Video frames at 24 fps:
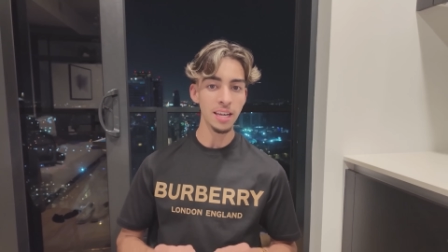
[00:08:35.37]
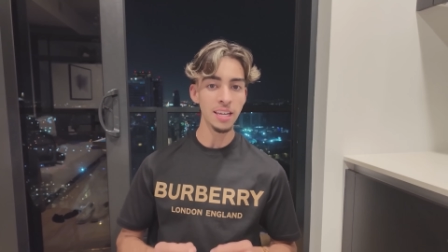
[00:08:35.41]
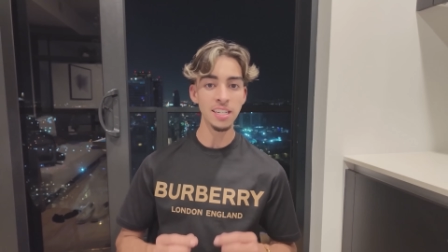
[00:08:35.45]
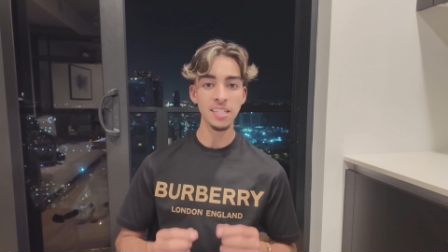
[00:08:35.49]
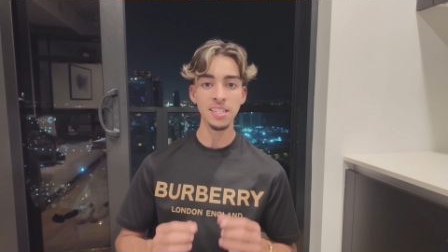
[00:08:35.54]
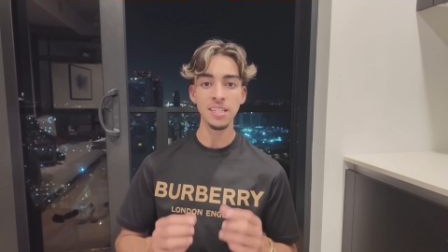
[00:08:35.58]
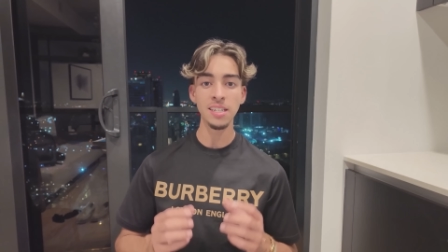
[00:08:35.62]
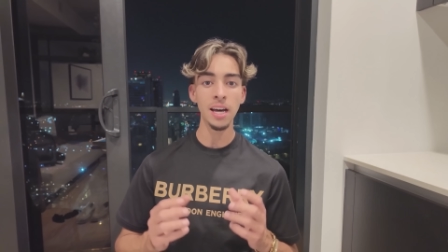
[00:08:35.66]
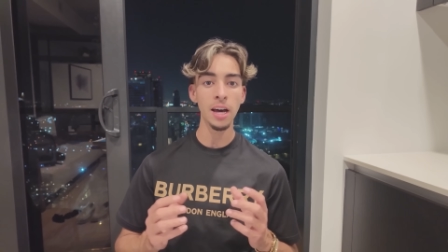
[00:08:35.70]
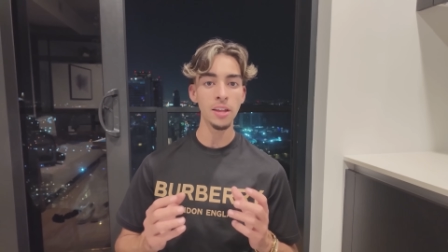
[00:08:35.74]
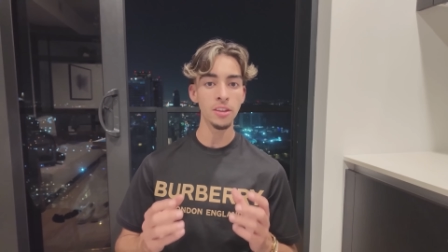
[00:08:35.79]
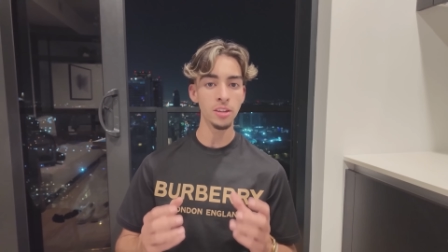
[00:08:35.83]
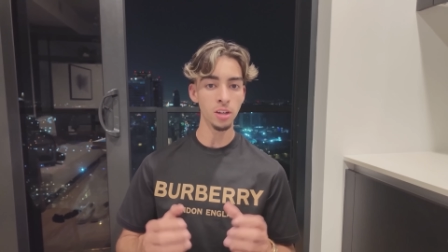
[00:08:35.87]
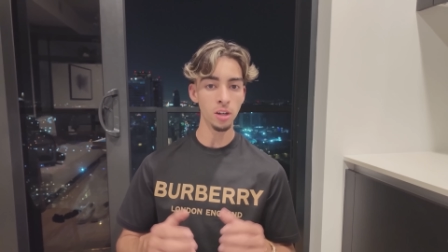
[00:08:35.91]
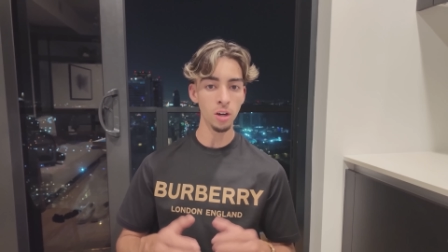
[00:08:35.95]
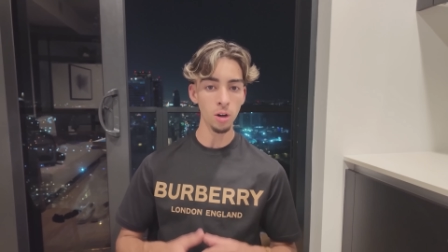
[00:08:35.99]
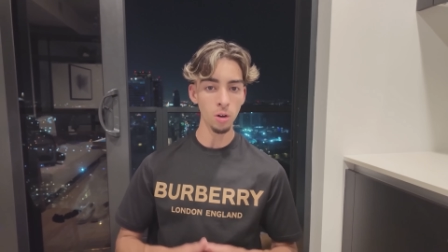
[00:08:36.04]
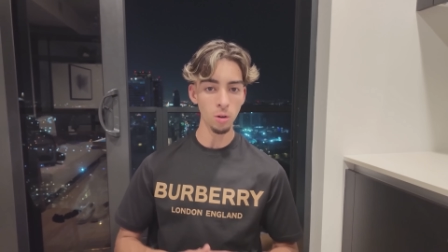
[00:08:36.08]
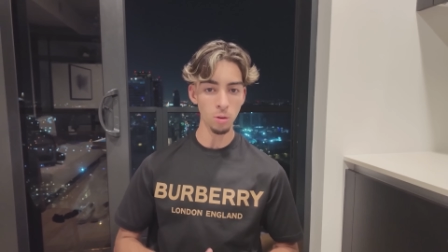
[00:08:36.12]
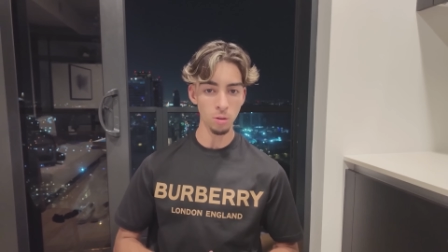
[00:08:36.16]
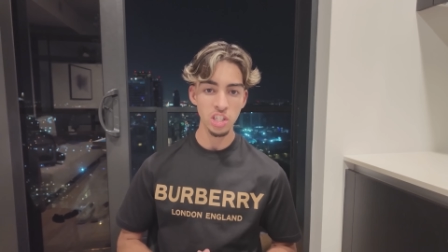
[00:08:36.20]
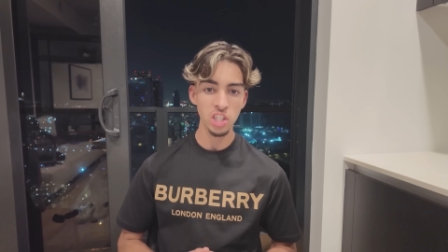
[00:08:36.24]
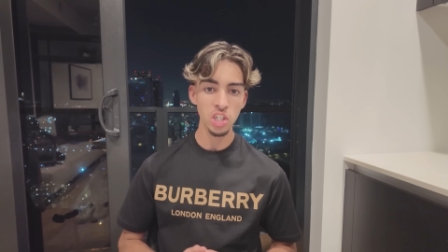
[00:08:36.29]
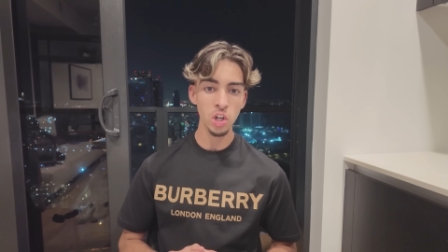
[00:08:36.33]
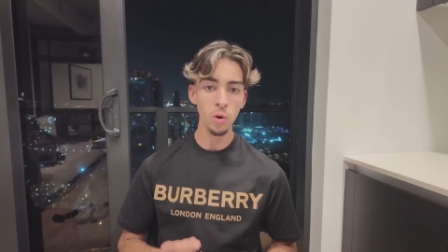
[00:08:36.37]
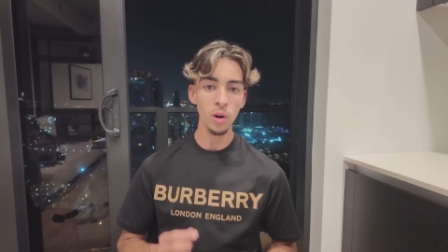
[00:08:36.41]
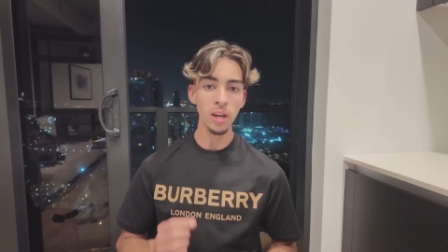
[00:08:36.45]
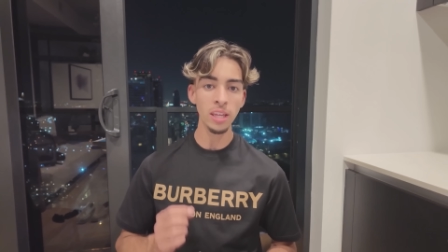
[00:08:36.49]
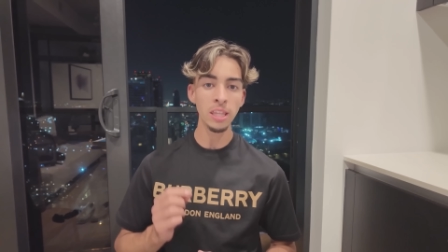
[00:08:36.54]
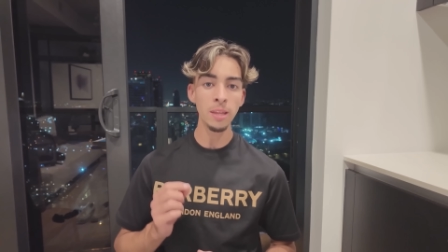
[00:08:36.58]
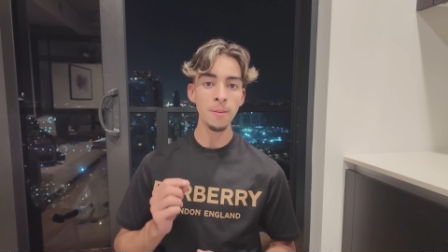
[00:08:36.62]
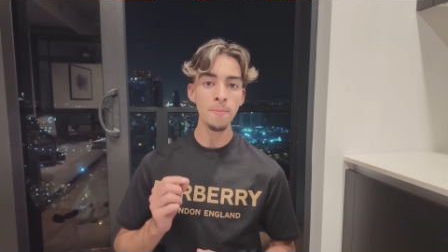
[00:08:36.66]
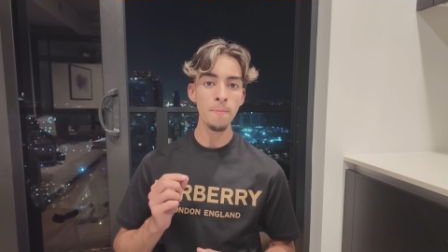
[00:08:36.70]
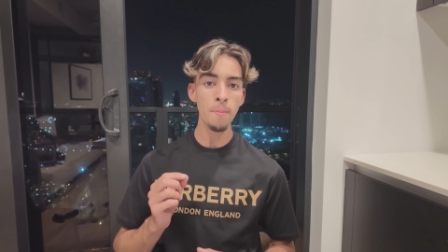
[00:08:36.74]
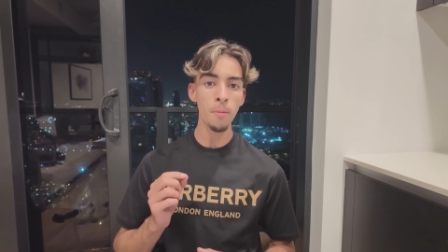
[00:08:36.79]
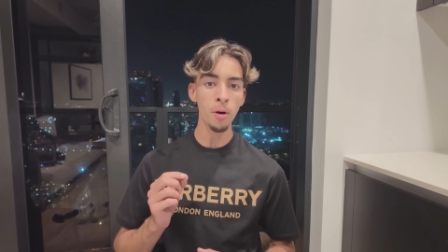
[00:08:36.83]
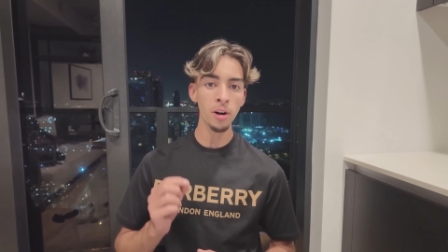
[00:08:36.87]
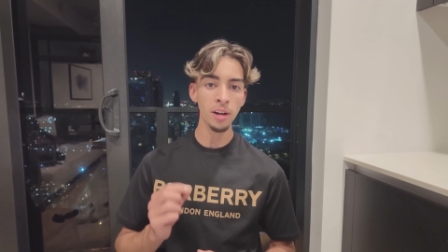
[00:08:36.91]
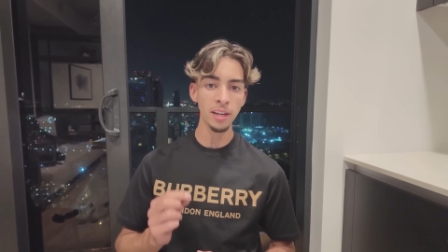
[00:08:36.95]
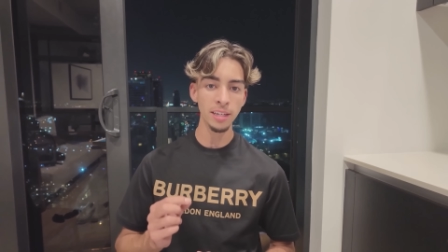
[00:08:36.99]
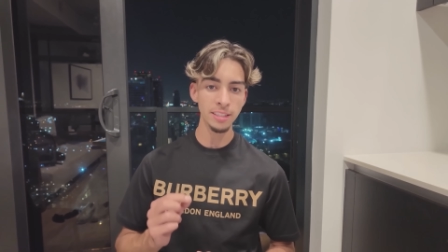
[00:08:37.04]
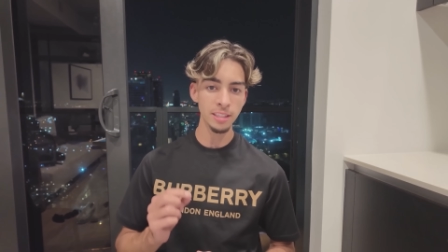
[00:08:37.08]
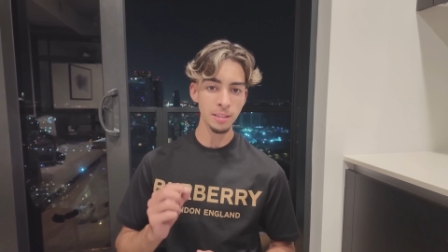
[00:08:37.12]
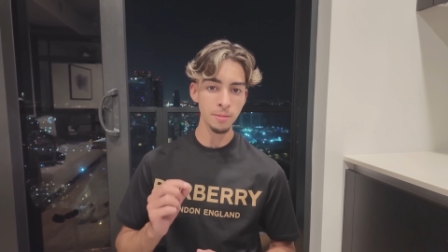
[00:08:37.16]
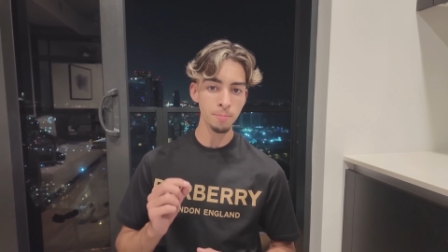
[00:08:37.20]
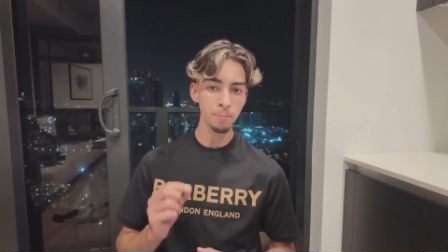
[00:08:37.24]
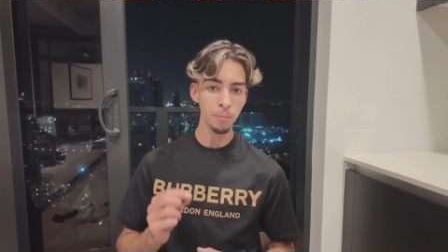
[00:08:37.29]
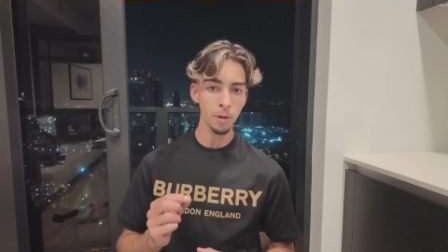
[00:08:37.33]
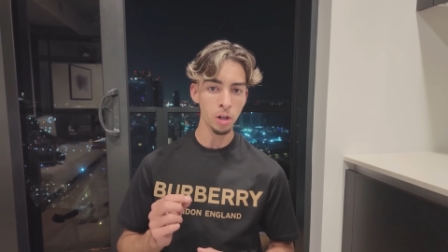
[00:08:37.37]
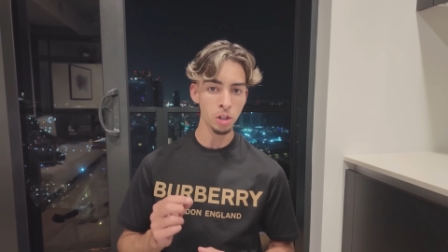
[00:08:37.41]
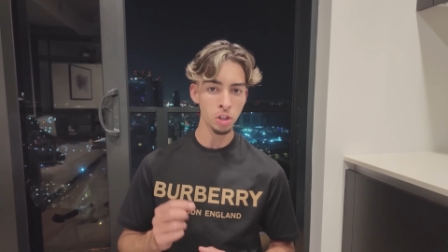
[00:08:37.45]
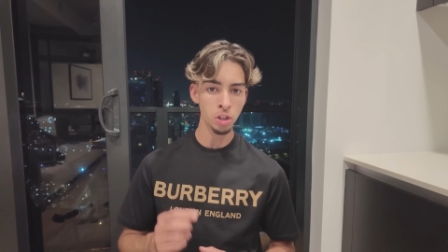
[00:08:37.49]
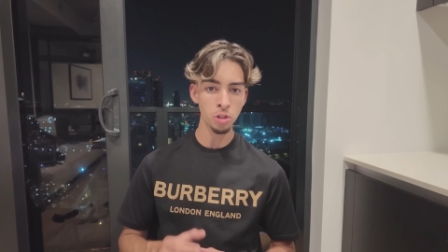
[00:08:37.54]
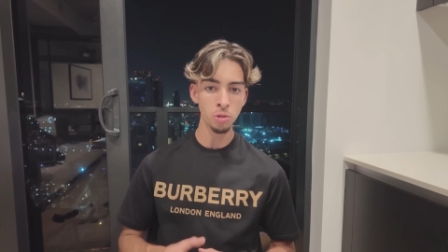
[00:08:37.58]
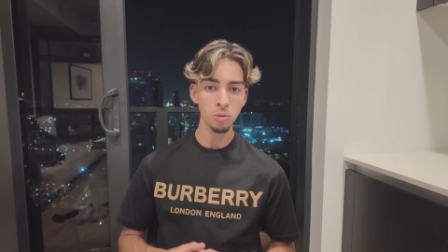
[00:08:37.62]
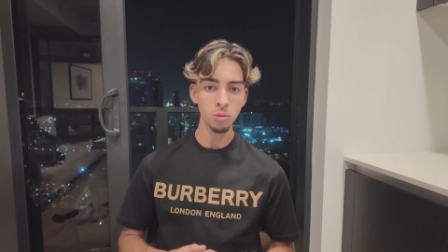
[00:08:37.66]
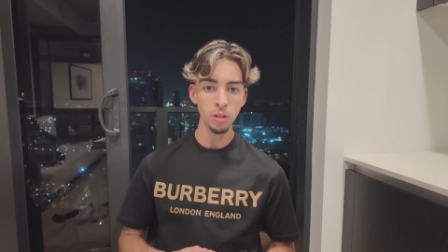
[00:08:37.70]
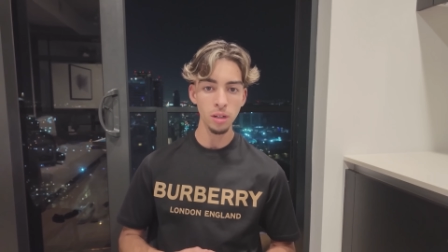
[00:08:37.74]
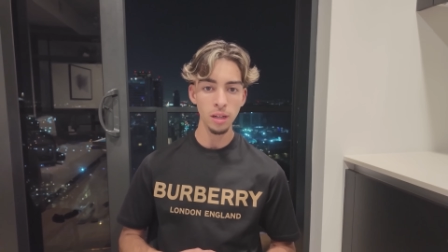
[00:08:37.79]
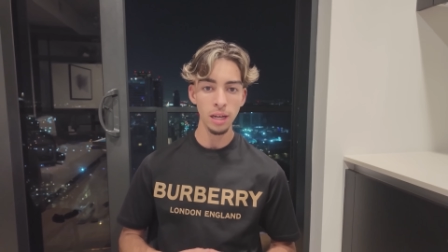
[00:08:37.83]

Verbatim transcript: is not the goal. So in the marketing module,